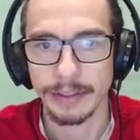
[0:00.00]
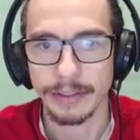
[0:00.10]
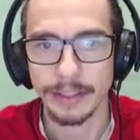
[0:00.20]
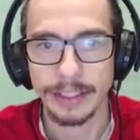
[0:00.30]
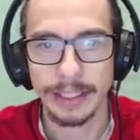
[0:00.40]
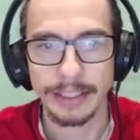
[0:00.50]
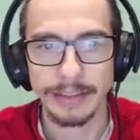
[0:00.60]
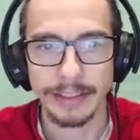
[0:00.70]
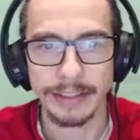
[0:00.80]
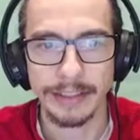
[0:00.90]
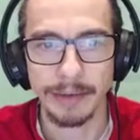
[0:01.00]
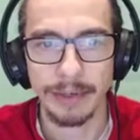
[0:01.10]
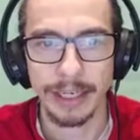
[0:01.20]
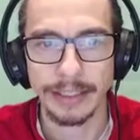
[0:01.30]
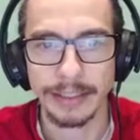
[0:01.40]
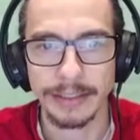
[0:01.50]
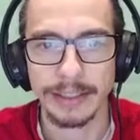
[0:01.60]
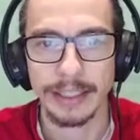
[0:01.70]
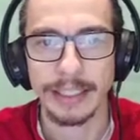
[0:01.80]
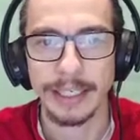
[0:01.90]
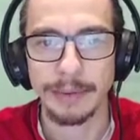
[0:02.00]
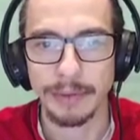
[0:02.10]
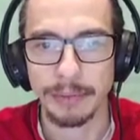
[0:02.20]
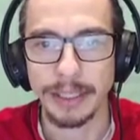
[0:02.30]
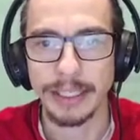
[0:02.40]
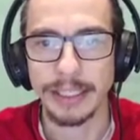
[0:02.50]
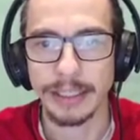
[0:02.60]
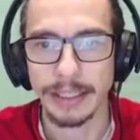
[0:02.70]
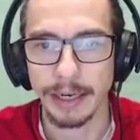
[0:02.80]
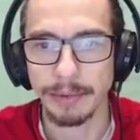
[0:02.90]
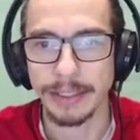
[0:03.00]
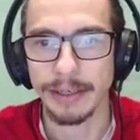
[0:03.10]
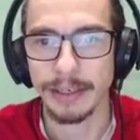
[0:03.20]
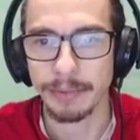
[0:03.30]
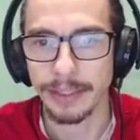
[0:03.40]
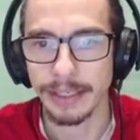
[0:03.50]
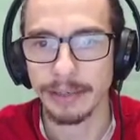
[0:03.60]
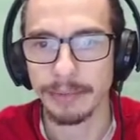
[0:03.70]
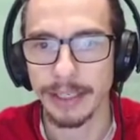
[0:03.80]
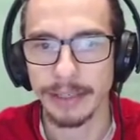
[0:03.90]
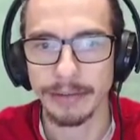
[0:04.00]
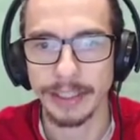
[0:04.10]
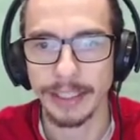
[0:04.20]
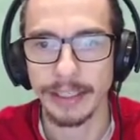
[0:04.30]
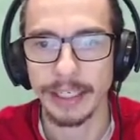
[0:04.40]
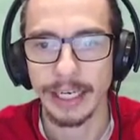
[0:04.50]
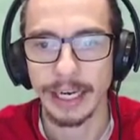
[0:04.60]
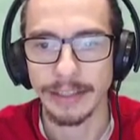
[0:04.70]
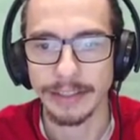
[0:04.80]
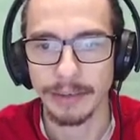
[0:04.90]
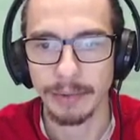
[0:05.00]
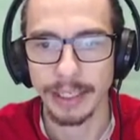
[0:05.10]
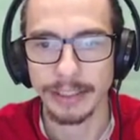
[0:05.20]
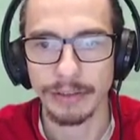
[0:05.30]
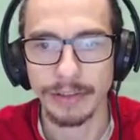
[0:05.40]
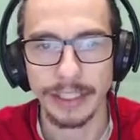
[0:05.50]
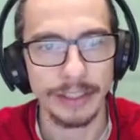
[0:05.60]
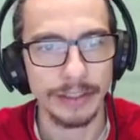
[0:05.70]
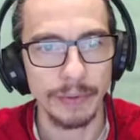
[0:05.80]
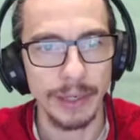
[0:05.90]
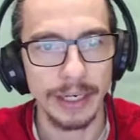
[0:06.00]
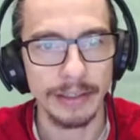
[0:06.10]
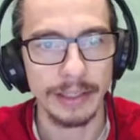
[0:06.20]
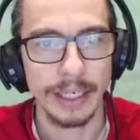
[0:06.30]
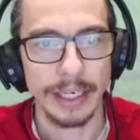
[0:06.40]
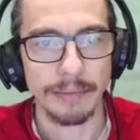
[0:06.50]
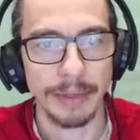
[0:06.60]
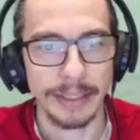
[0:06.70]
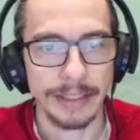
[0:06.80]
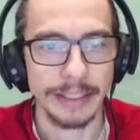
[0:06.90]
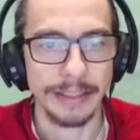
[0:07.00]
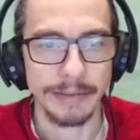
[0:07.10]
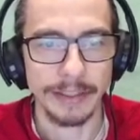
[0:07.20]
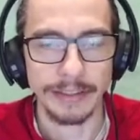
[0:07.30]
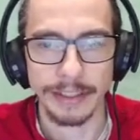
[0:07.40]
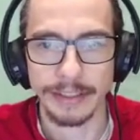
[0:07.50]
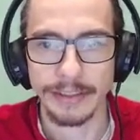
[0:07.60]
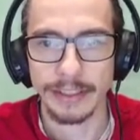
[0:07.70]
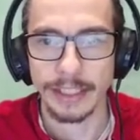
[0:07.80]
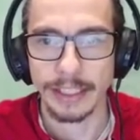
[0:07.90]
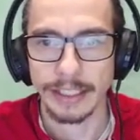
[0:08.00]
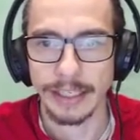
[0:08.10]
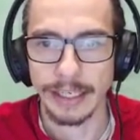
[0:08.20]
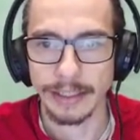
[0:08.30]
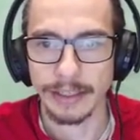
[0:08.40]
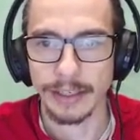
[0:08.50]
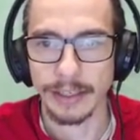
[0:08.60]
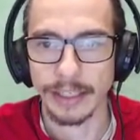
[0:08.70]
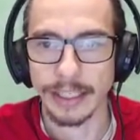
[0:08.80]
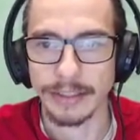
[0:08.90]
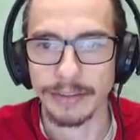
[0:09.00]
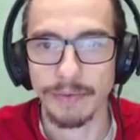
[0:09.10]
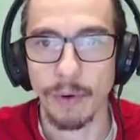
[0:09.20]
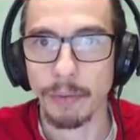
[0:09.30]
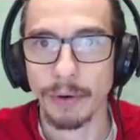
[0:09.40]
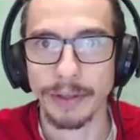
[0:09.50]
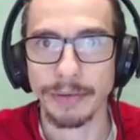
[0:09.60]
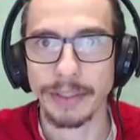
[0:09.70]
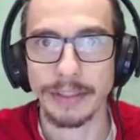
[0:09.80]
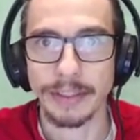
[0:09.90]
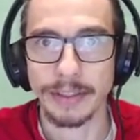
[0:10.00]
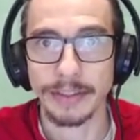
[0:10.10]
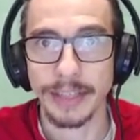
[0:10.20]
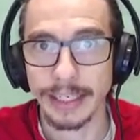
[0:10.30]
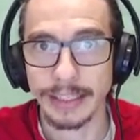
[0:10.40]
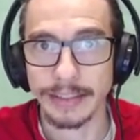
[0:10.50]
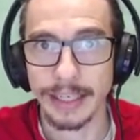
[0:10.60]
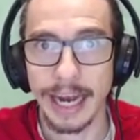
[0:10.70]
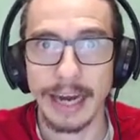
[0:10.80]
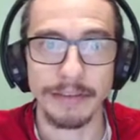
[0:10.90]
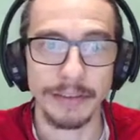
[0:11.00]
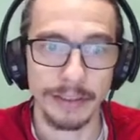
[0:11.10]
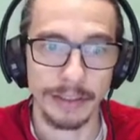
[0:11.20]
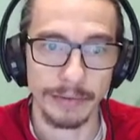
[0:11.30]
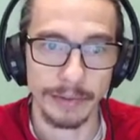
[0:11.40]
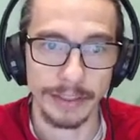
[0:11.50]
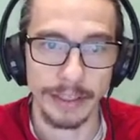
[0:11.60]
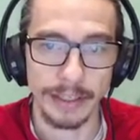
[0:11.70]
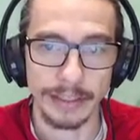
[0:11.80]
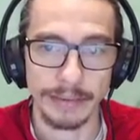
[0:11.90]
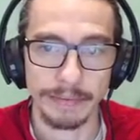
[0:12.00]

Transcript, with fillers: So you can kind of see this number line just keeps repeating up and down, up and down, up and down over here. And this number line's over here as well, but the difference is that it's 4.30 seconds after we started.